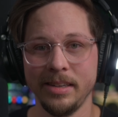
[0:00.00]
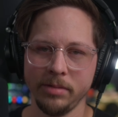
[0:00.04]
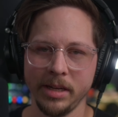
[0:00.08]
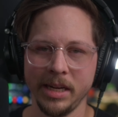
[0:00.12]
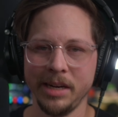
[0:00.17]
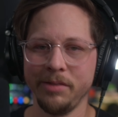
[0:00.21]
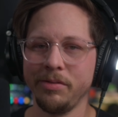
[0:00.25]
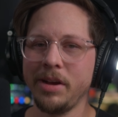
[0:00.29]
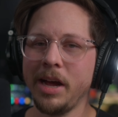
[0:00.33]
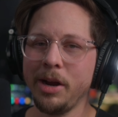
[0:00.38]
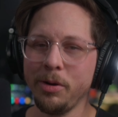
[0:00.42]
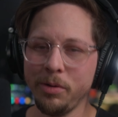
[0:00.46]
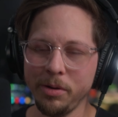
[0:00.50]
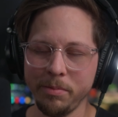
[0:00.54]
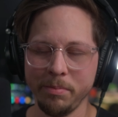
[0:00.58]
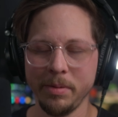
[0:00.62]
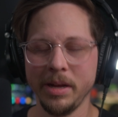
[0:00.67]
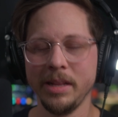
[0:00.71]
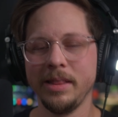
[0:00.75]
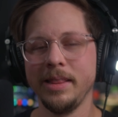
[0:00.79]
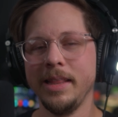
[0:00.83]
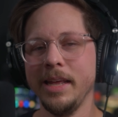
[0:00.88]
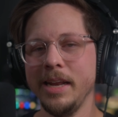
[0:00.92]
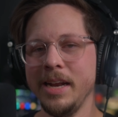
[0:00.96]
And I've got to
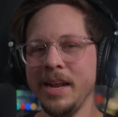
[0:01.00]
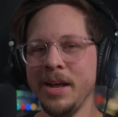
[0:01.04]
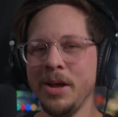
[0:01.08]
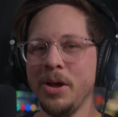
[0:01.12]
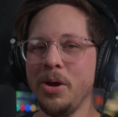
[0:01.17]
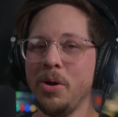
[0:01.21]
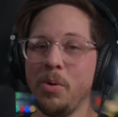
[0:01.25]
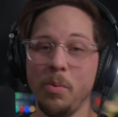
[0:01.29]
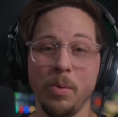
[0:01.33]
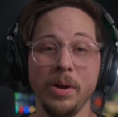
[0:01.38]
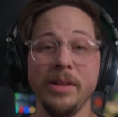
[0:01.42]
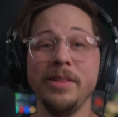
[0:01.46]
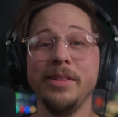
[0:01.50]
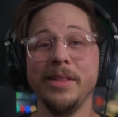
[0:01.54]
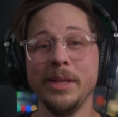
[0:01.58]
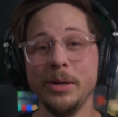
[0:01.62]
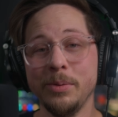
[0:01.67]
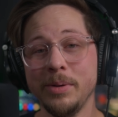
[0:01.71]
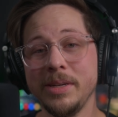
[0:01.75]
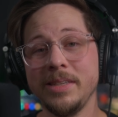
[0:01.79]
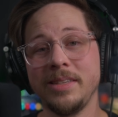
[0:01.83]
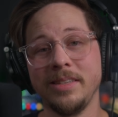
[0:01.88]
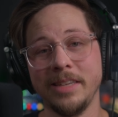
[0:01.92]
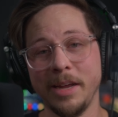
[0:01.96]
admit that when
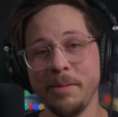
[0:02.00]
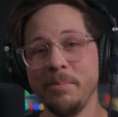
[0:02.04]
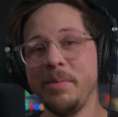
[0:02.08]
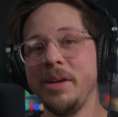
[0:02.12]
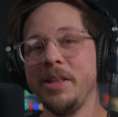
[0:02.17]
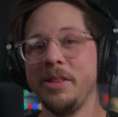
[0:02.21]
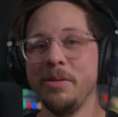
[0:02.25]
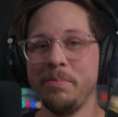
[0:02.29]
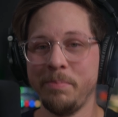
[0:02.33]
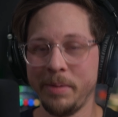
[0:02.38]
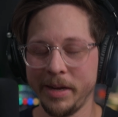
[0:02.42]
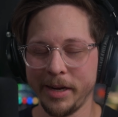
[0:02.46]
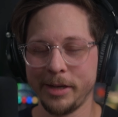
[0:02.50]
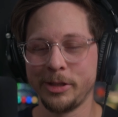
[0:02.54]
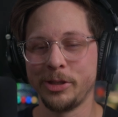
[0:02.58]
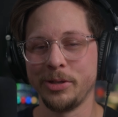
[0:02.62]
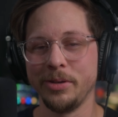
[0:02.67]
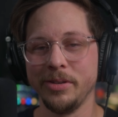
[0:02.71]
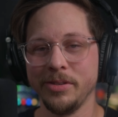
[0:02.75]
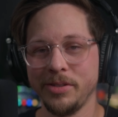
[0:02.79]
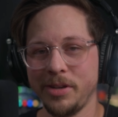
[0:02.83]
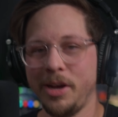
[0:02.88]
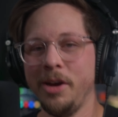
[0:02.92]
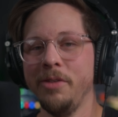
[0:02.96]
Lewitt sent me the
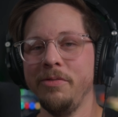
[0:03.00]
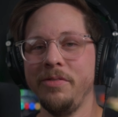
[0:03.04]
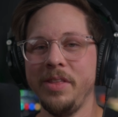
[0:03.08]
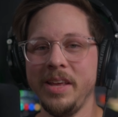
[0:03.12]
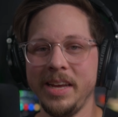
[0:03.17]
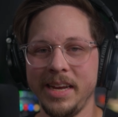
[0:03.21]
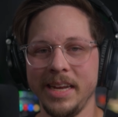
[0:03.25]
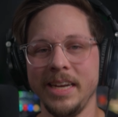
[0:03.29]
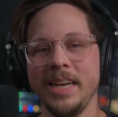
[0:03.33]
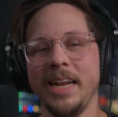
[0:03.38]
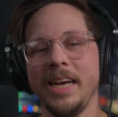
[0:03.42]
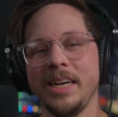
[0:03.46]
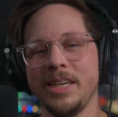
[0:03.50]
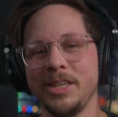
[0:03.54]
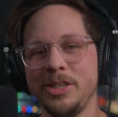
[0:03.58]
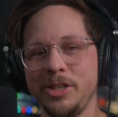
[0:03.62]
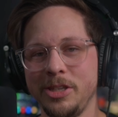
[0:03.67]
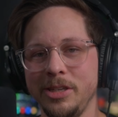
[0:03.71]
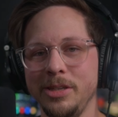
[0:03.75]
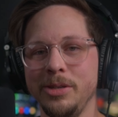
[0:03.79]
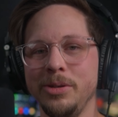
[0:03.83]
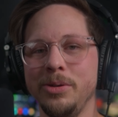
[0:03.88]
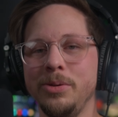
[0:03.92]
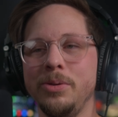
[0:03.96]
pictures of the Connect
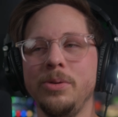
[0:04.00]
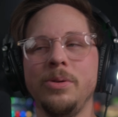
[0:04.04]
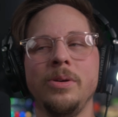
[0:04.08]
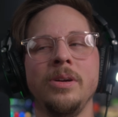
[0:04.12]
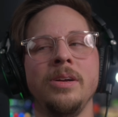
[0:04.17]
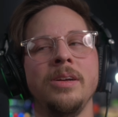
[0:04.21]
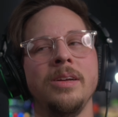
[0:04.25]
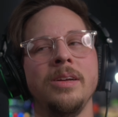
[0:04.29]
2,